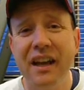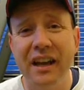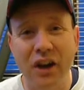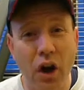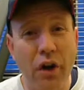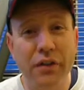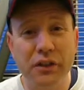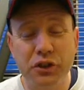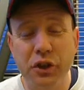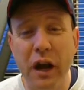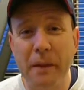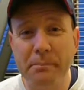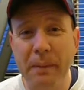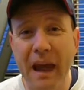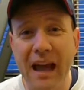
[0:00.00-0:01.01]
and all the
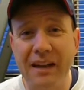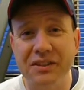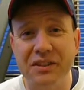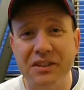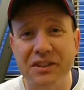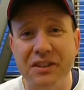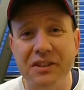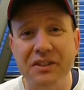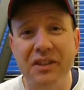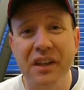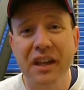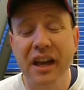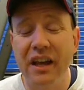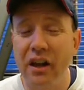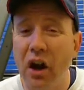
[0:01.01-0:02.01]
drop passes
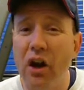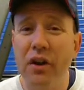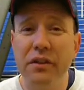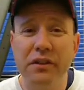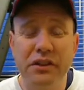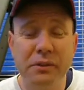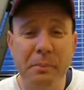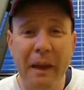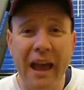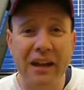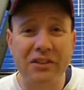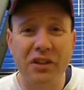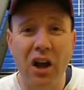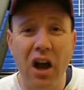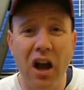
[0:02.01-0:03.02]
and all the
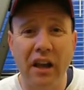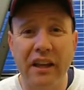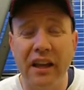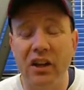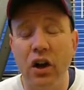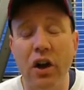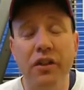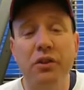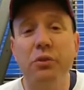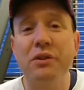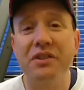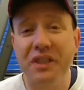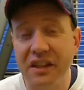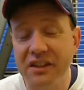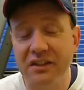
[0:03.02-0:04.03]
smack talk and all the
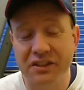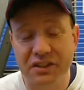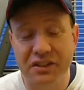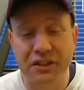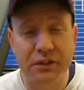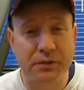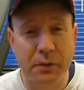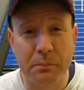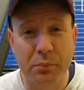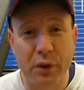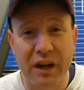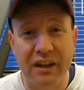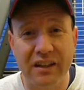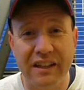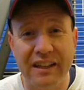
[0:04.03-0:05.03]
ridiculousness from
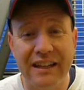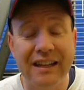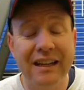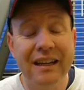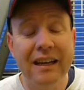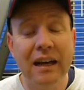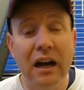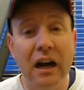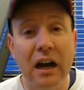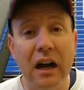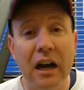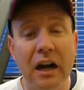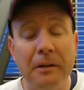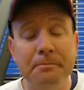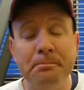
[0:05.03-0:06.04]
Braylon,
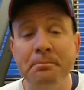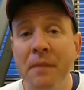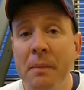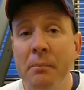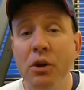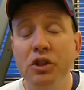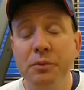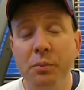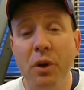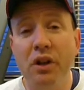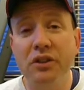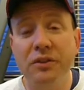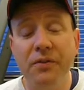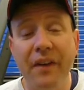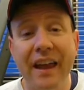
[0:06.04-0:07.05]
um, most
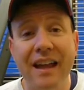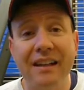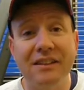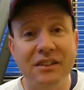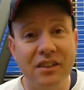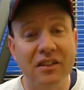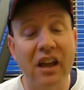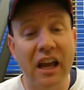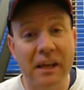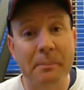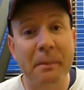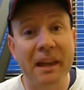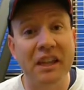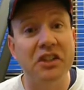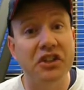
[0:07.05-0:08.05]
Browns fans, like
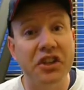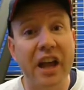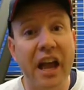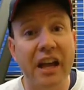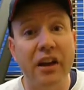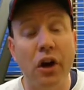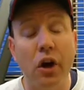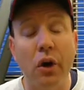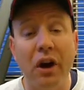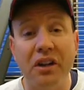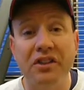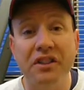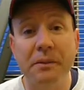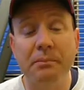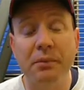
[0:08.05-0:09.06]
me and Shadow,
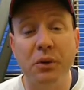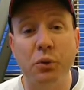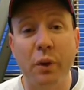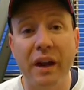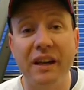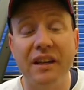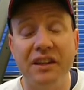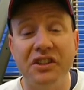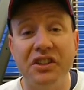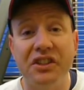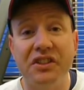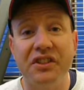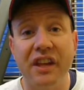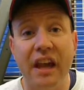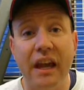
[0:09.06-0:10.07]
are simply ready to
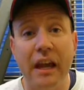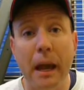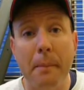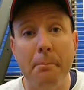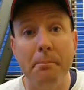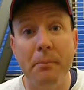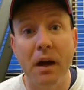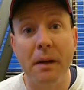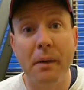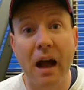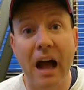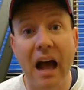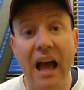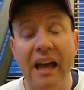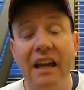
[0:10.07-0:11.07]
just say
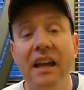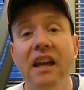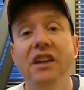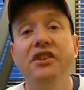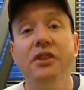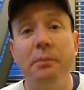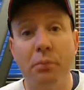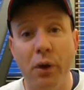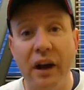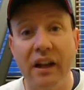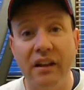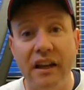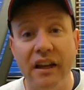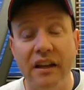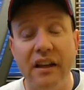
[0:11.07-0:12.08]
bye-bye to
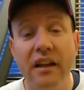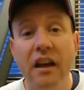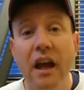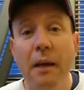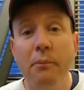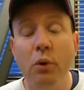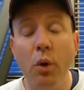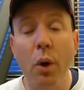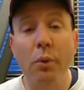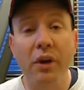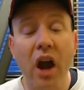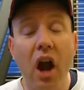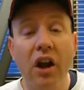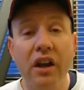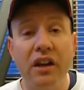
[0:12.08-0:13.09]
Braylon. But what we
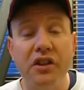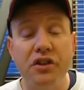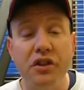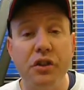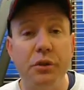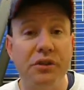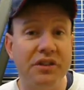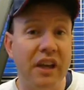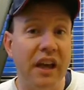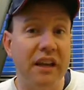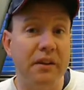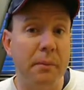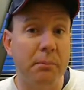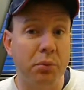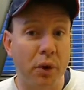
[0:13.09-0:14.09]
are going to do is
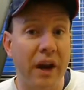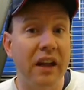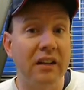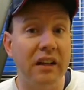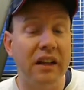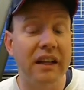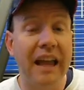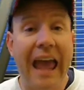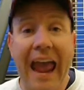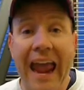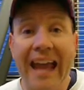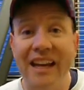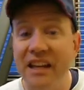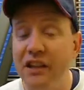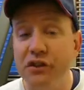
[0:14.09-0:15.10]
that Braylon
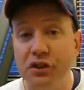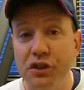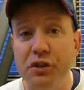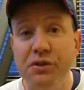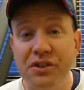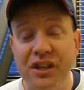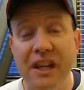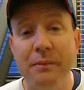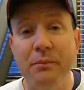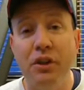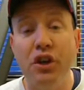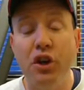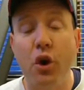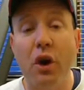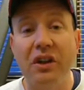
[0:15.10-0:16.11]
and his new team, the New
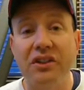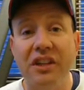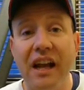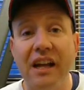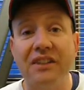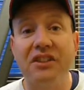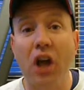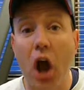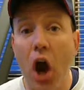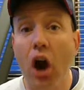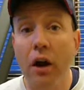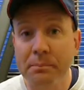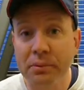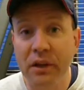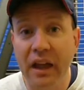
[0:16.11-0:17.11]
York Jets,
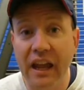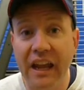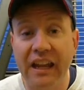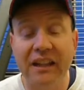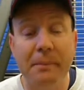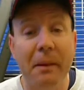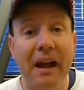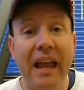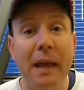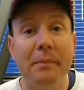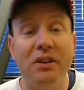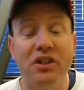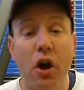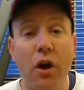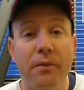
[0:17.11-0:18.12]
are playing the
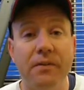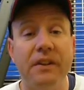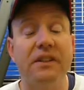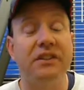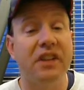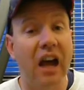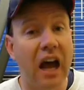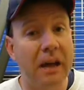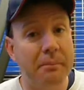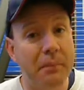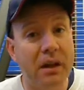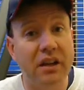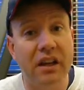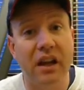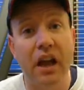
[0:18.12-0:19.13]
Miami Dolphins on
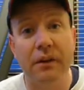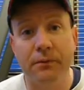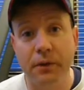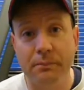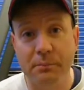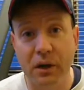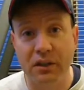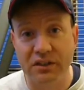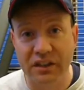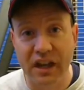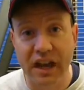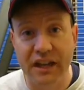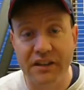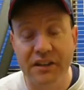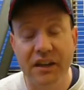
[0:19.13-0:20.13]
Monday Night Football
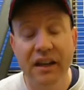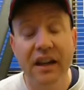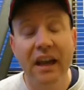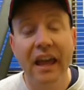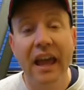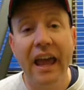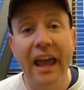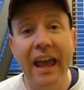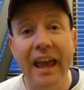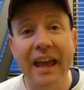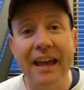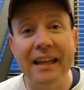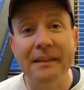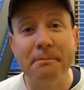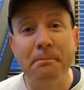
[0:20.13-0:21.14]
tonight.
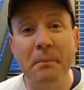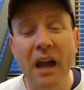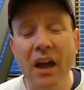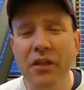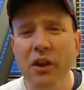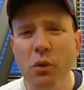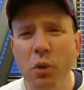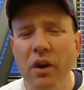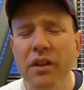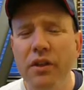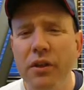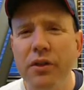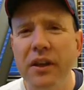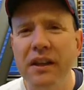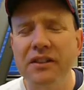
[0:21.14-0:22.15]
And I think one of
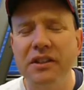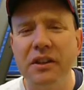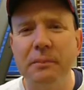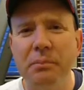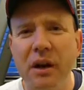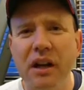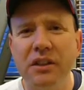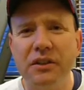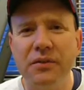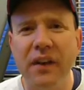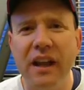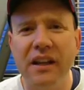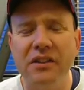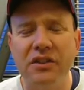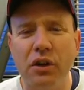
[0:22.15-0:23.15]
the things that the Browns
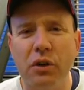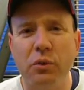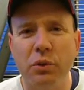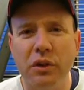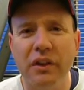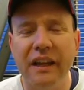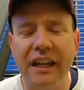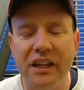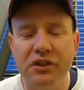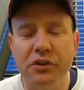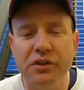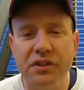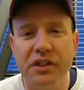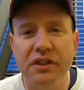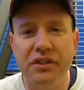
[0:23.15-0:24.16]
fans are really
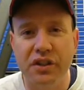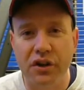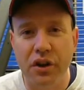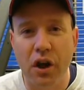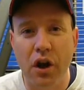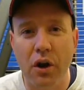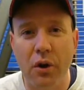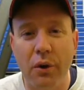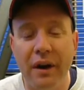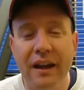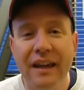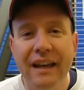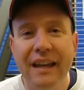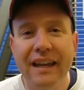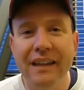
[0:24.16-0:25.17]
interested to know
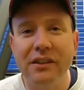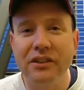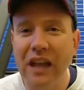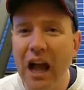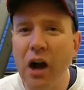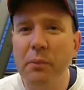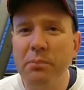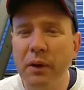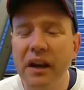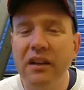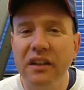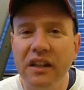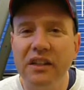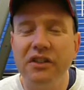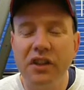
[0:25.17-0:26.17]
is how
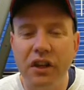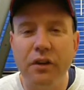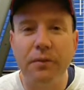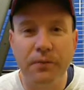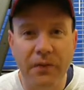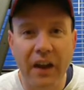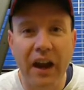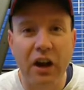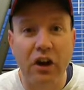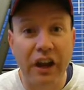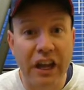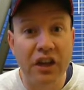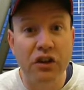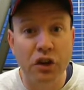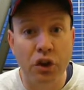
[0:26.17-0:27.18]
Braylon is going to fare
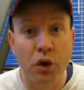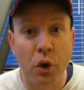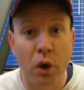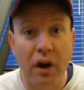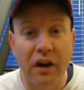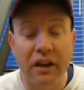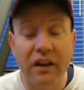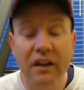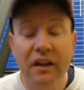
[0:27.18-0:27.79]
in New York.